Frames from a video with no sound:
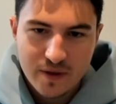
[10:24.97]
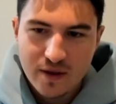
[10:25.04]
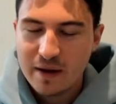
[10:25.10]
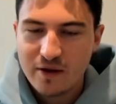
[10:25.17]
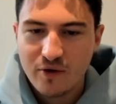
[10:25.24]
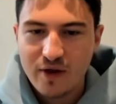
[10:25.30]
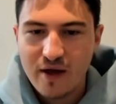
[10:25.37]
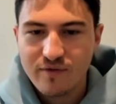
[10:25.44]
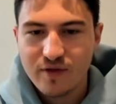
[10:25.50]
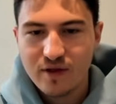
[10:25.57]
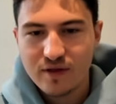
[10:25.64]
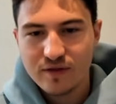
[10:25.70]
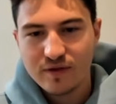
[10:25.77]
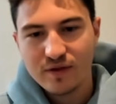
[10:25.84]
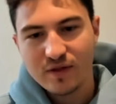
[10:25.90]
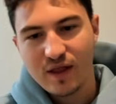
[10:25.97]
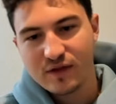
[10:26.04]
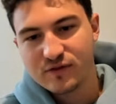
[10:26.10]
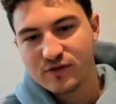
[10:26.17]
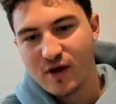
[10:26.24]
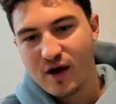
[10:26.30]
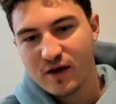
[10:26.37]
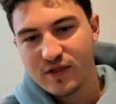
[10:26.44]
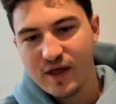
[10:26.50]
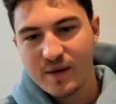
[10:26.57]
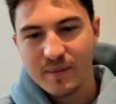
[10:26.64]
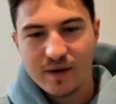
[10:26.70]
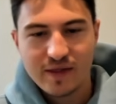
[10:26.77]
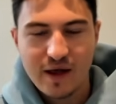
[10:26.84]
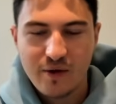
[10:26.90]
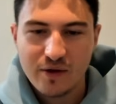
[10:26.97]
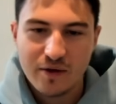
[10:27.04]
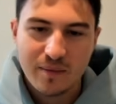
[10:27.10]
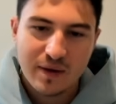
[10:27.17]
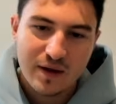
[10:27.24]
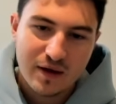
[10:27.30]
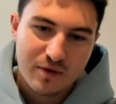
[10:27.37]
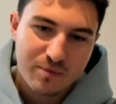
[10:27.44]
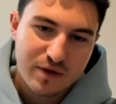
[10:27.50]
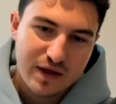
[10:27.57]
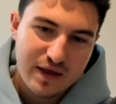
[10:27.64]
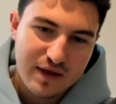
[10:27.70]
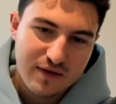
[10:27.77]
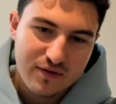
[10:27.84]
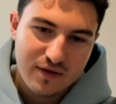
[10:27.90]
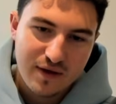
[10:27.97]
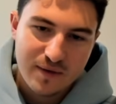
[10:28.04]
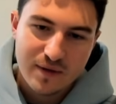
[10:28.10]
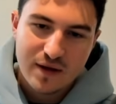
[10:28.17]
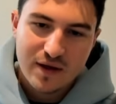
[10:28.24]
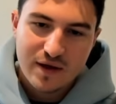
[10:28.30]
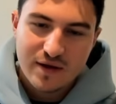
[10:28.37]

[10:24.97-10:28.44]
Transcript: I don't have the let's talk thing, but that would have been like pretty easy.